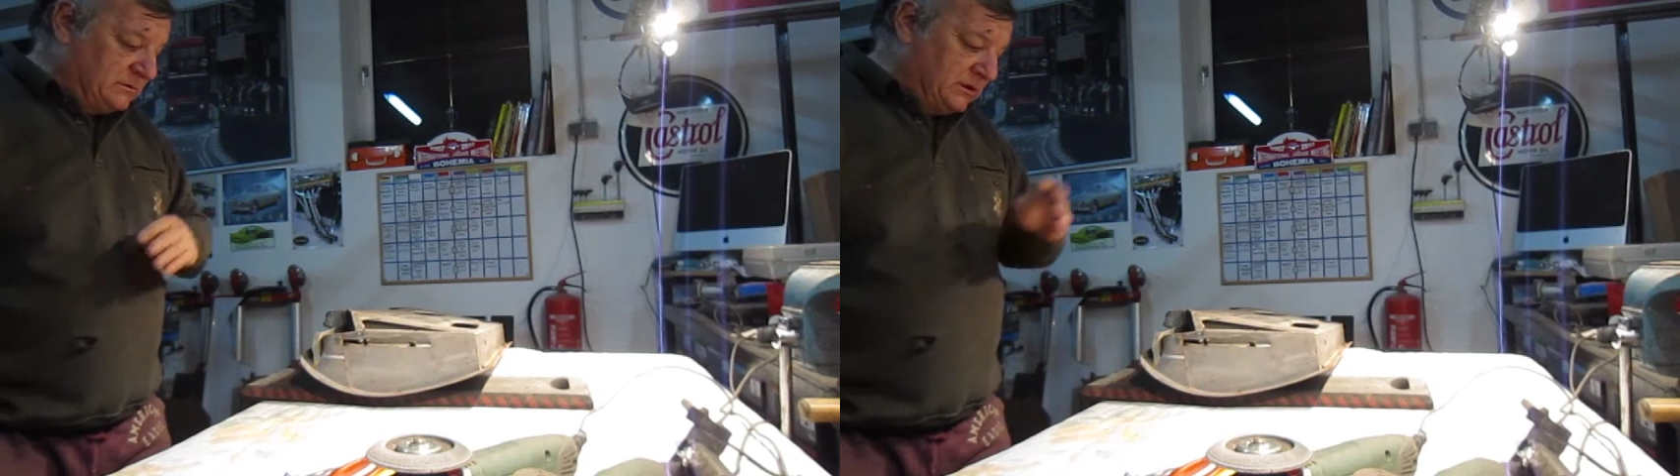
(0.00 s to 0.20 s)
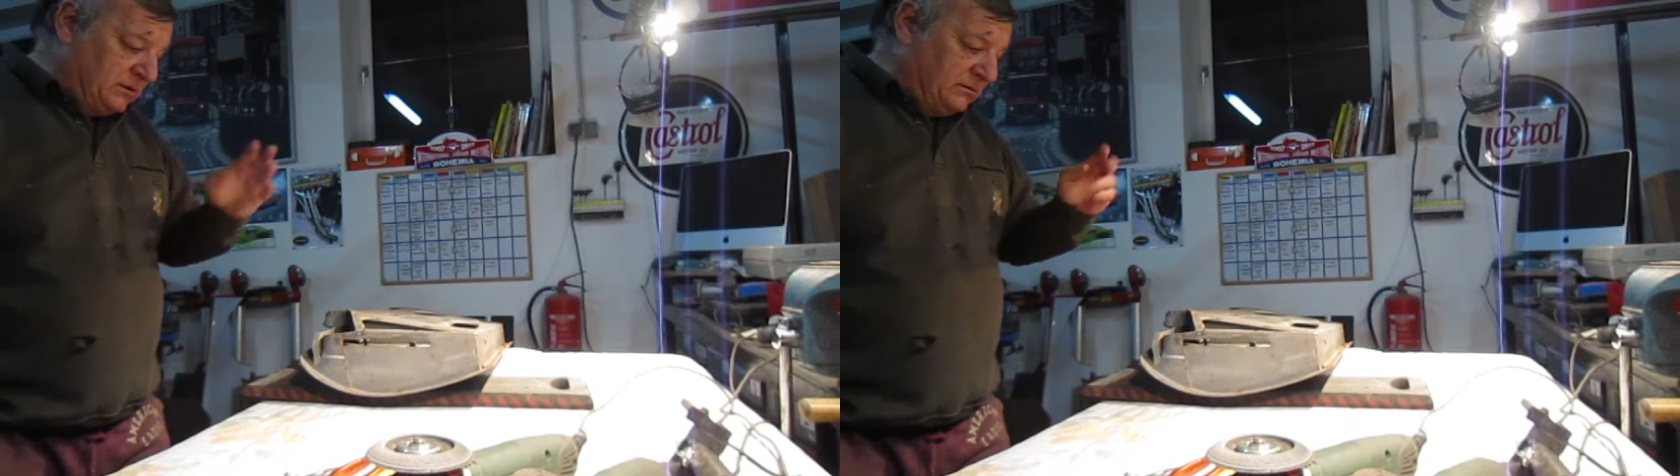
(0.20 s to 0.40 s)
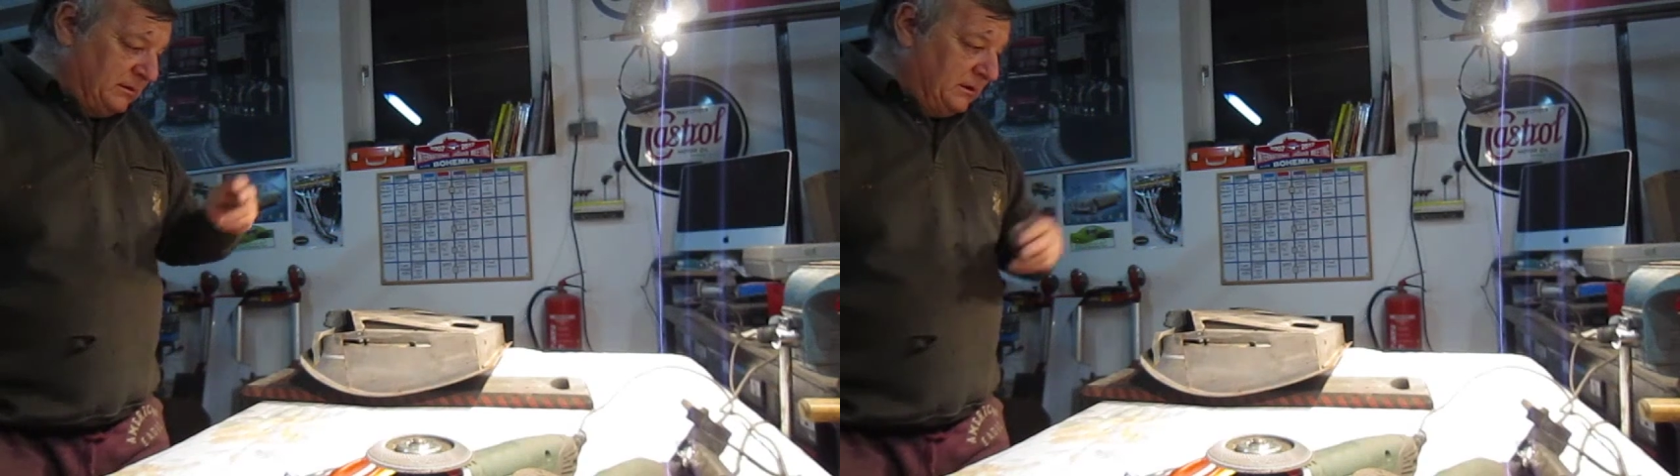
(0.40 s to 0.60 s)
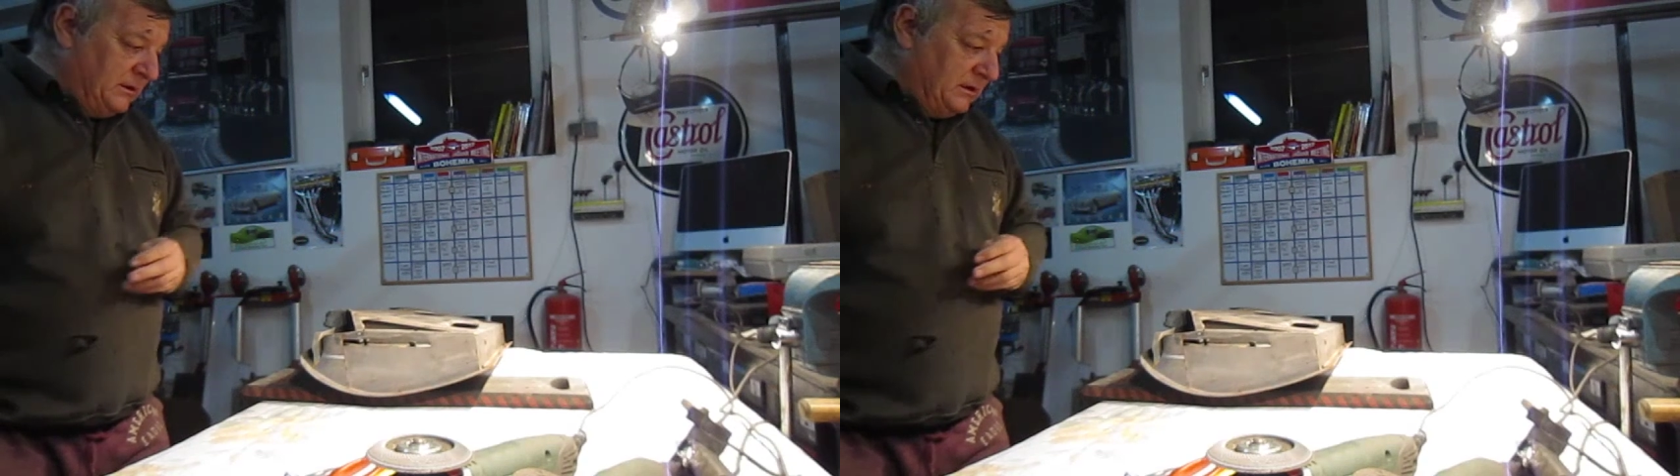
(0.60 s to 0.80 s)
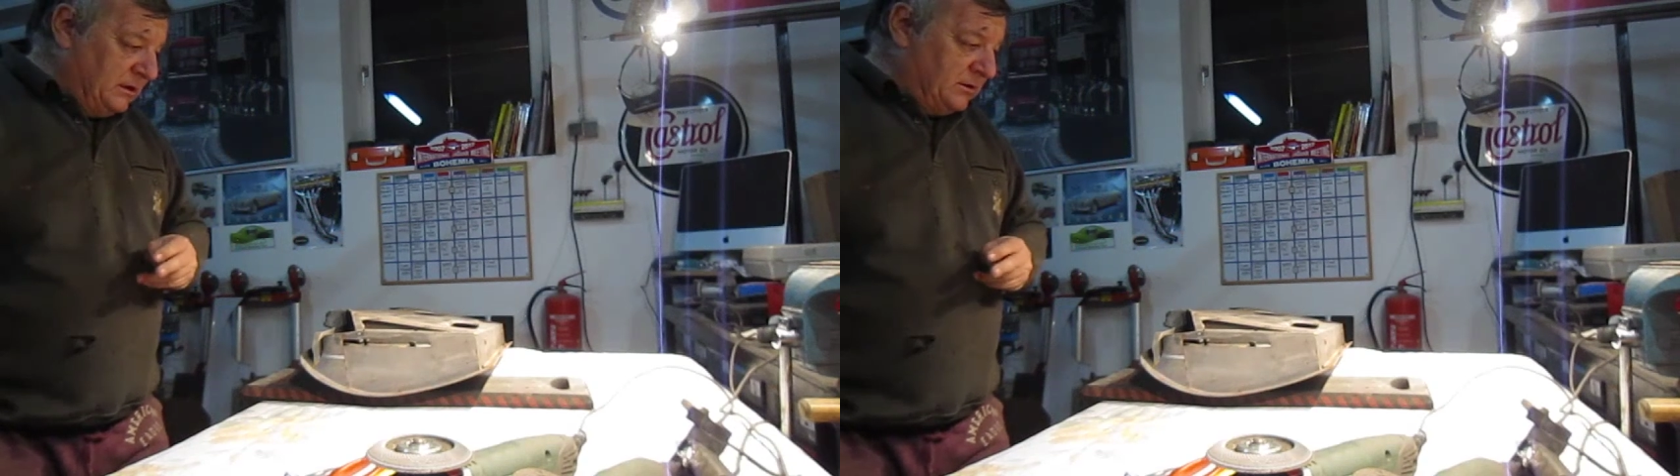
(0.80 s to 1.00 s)
So,
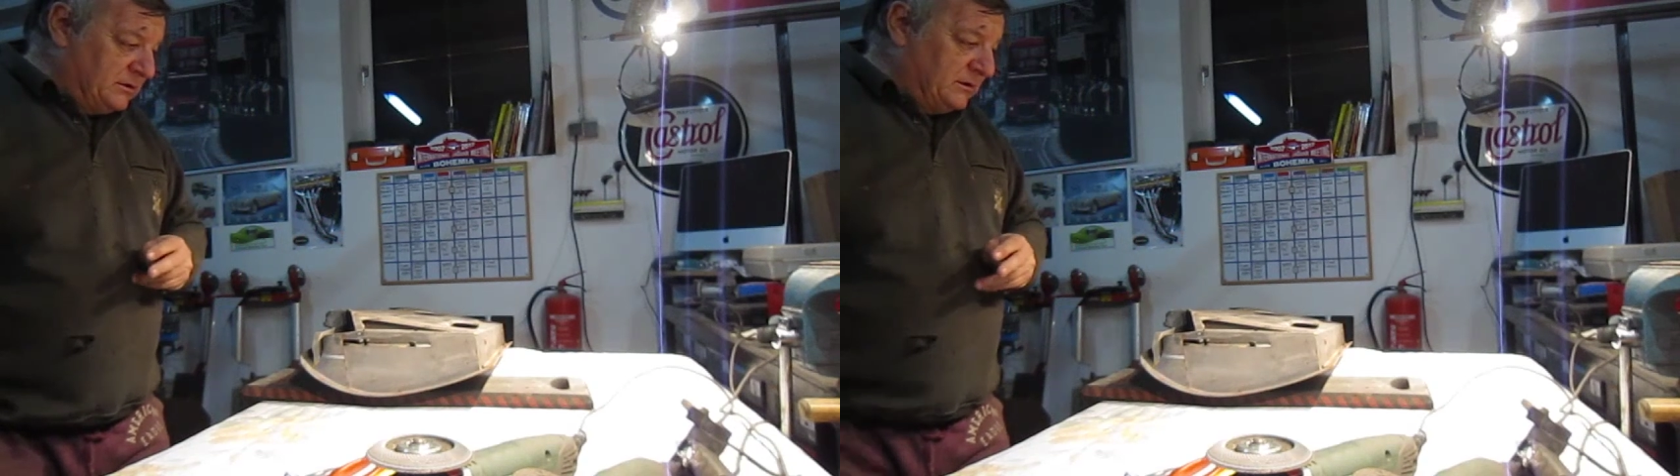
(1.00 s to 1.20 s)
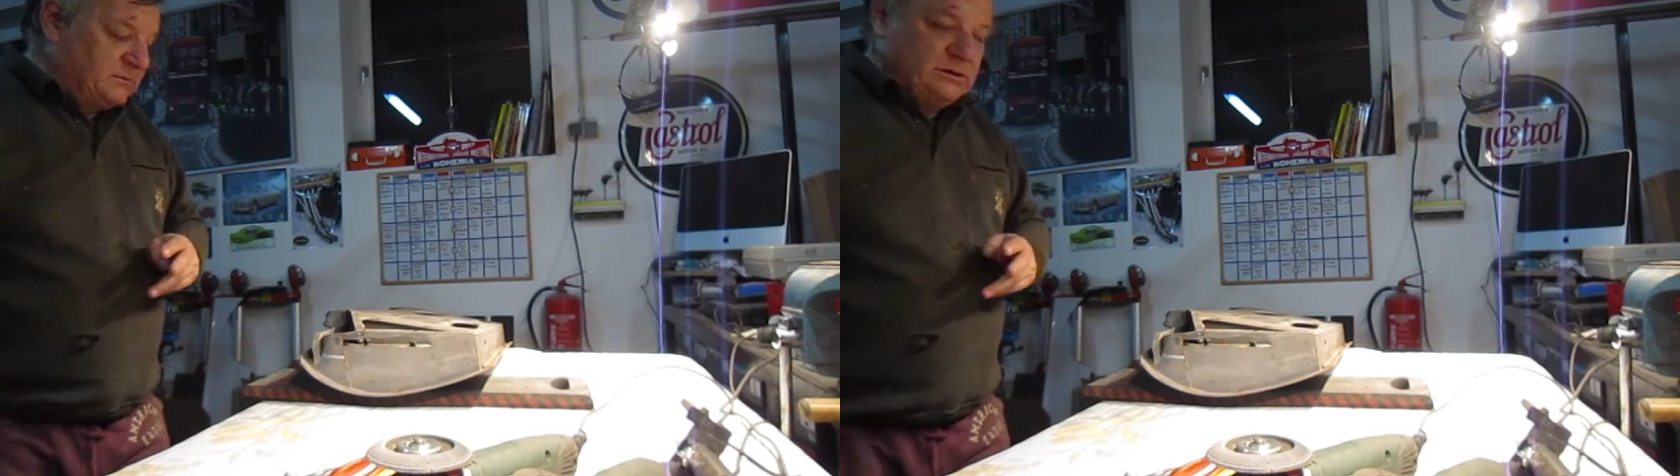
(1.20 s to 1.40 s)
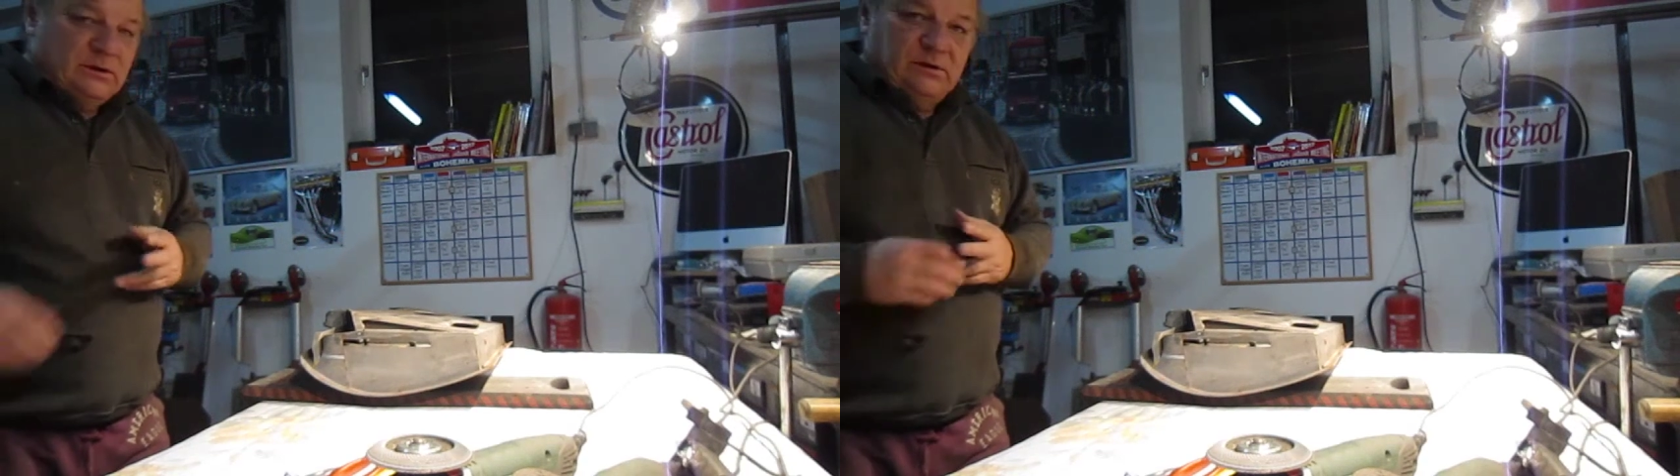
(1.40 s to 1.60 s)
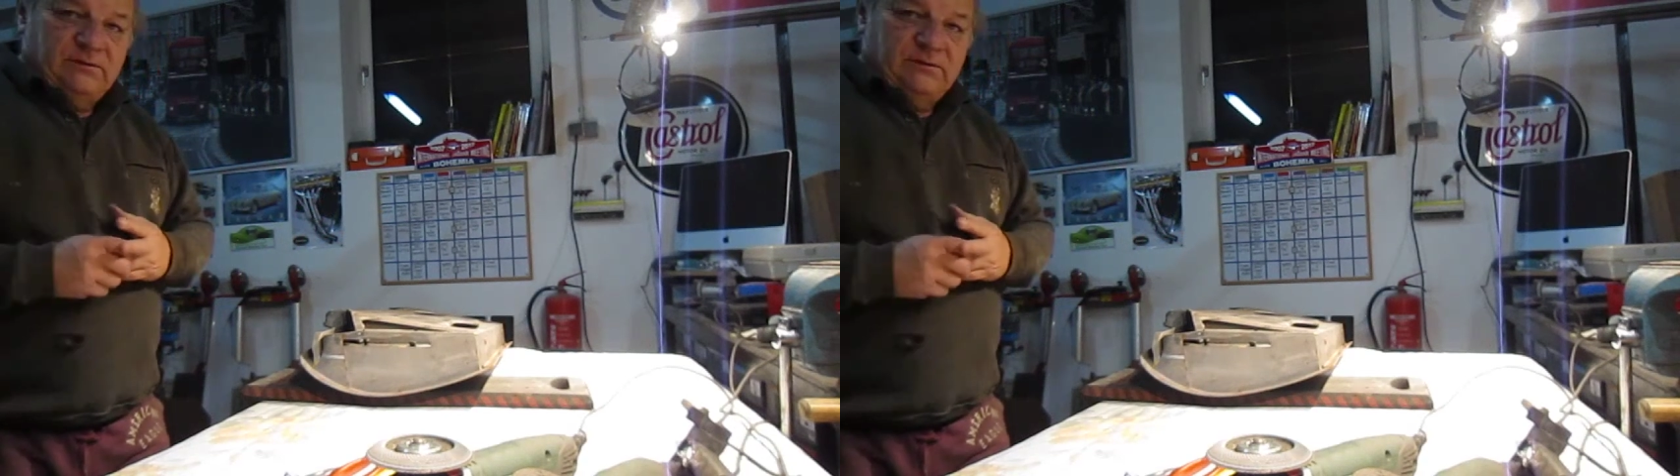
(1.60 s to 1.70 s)
you know, it's up to you.